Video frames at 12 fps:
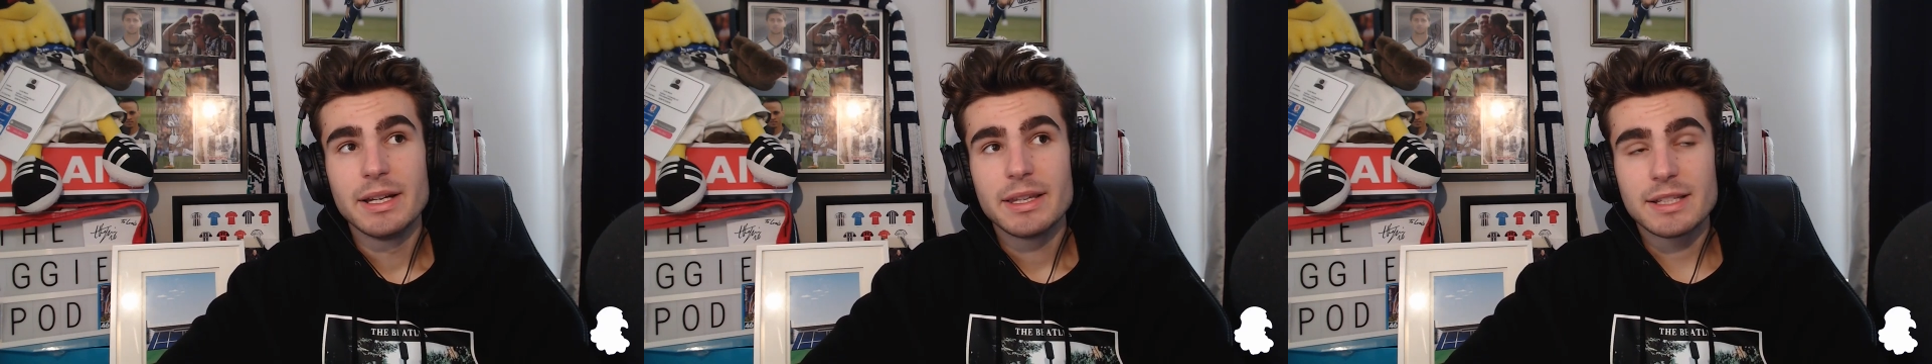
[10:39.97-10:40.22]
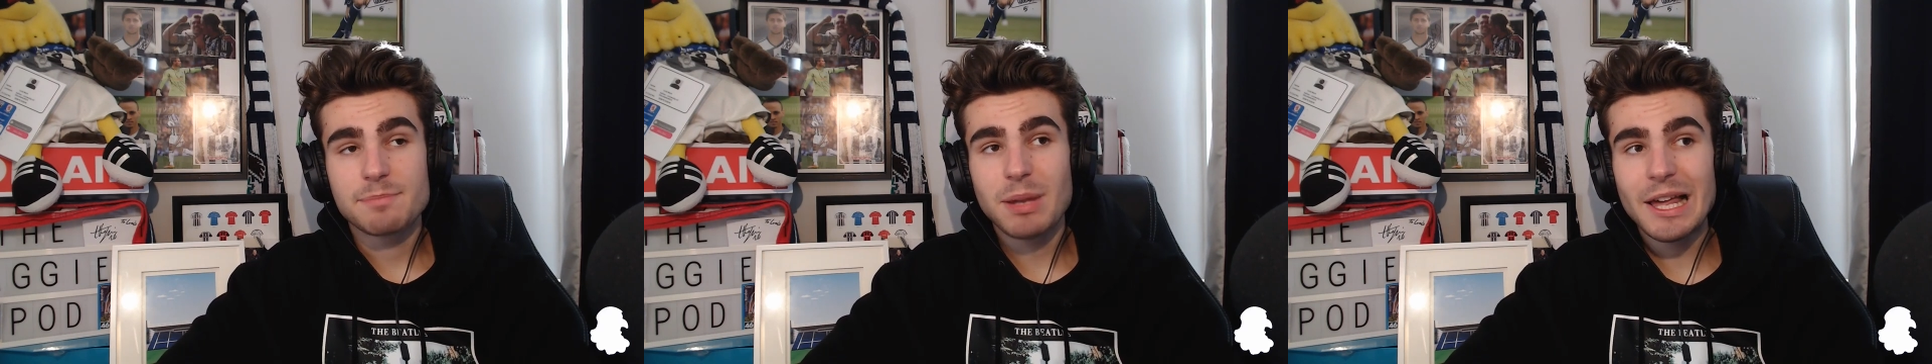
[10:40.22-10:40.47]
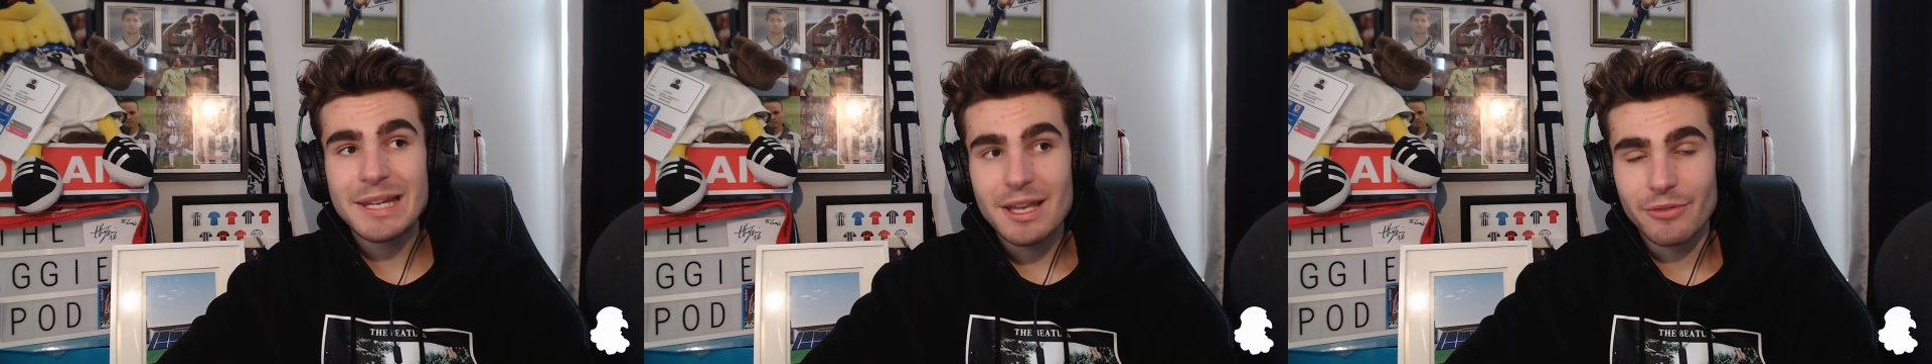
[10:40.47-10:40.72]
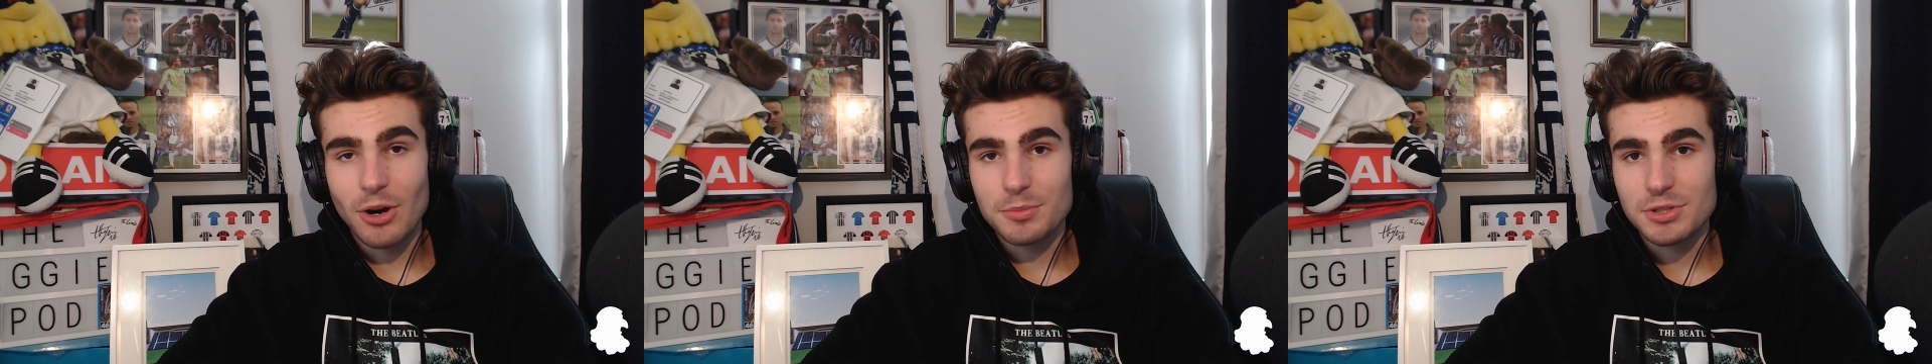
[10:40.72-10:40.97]
There's plenty
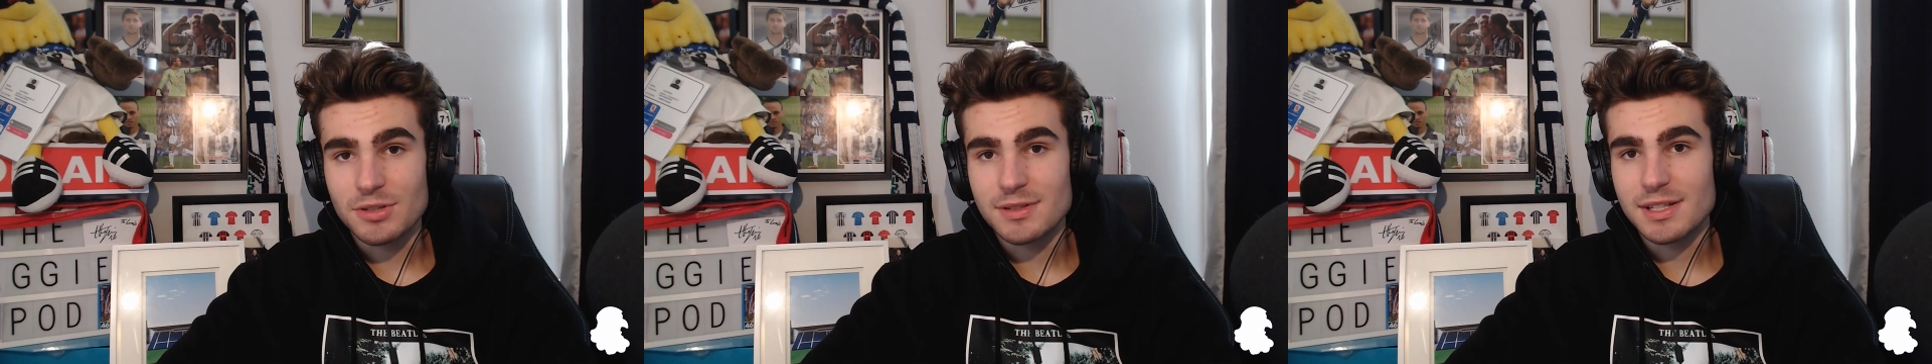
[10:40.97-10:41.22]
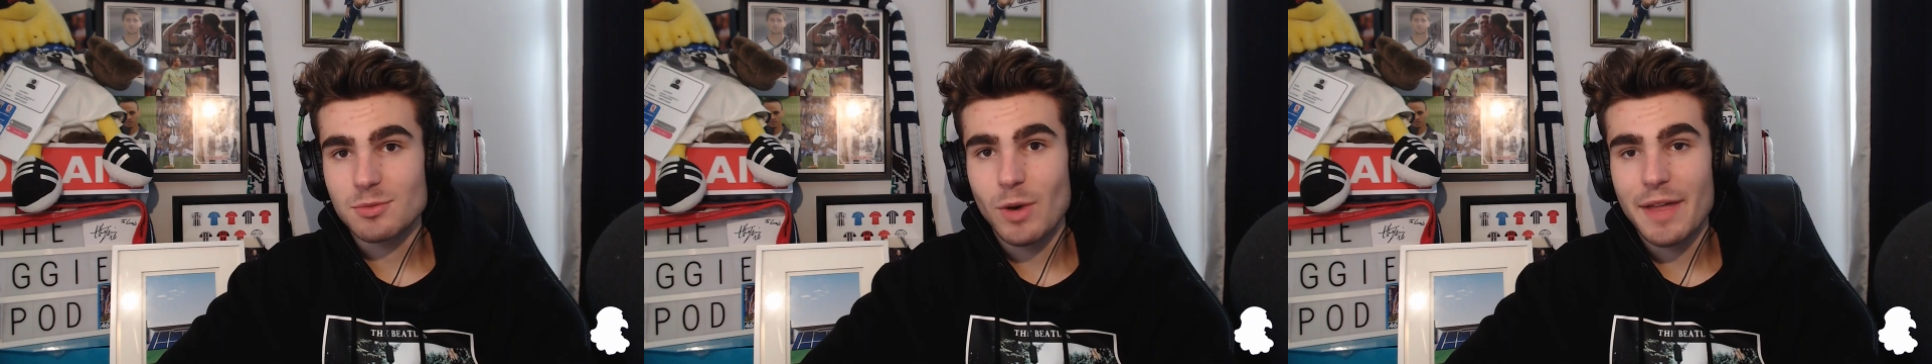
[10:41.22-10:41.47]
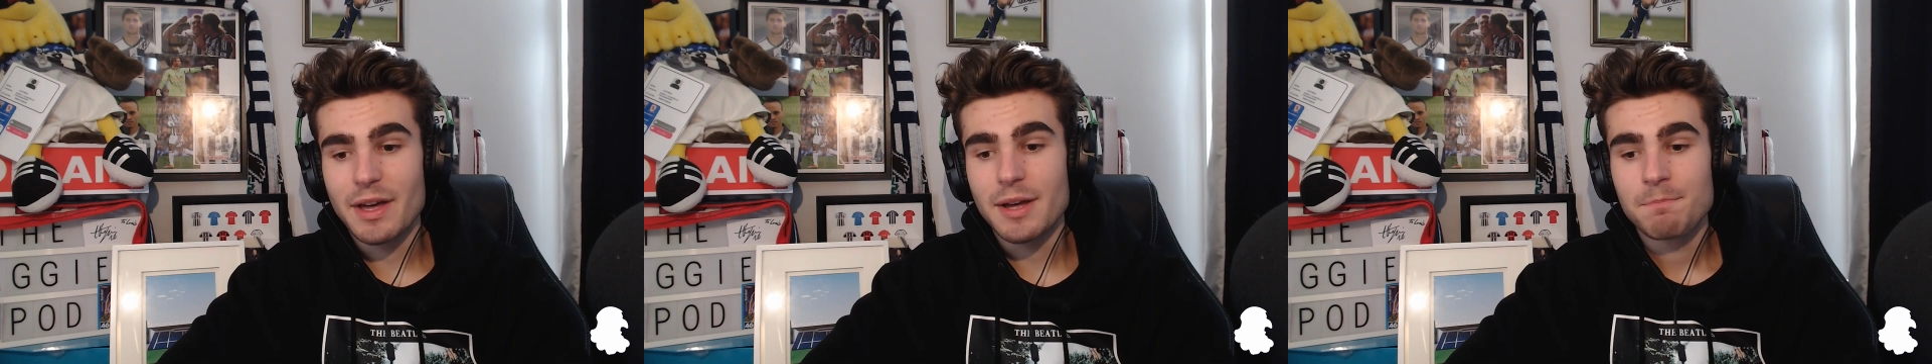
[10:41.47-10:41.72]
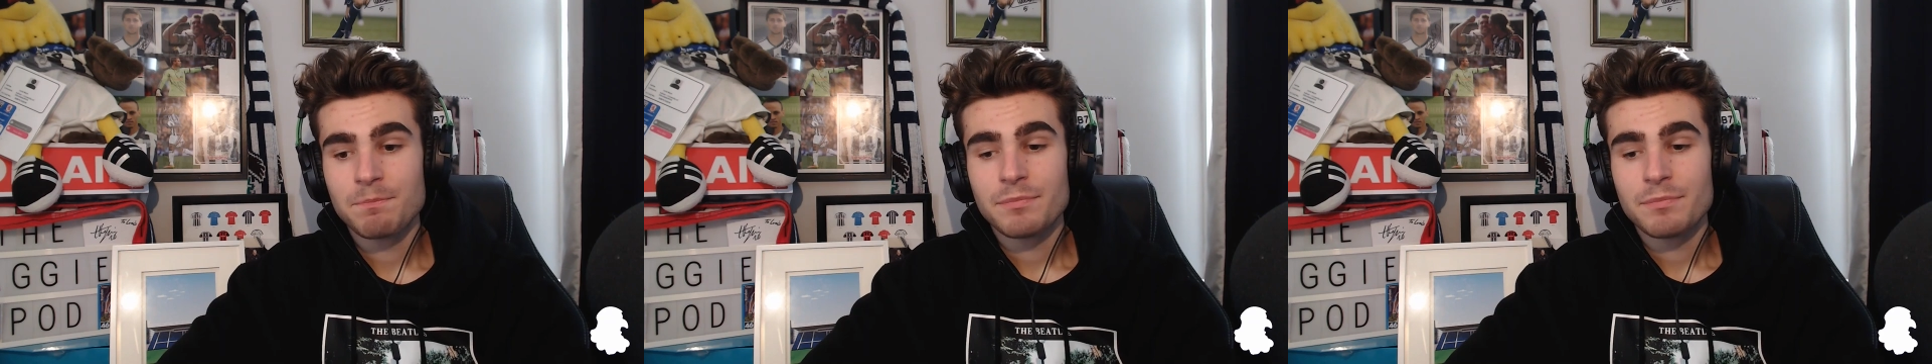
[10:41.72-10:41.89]
of options. It's whether